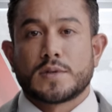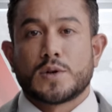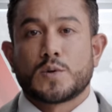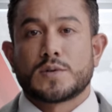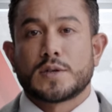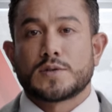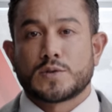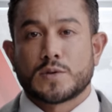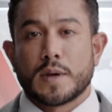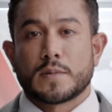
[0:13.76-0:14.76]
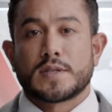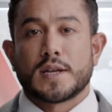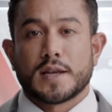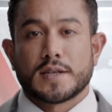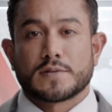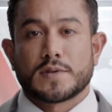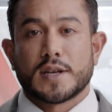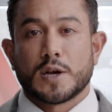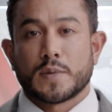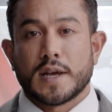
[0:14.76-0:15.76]
Also do remember to like this
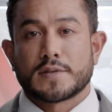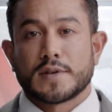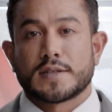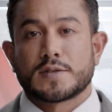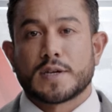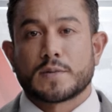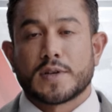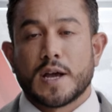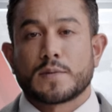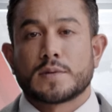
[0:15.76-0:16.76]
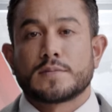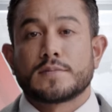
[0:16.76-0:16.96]
video by giving us a thumbs up.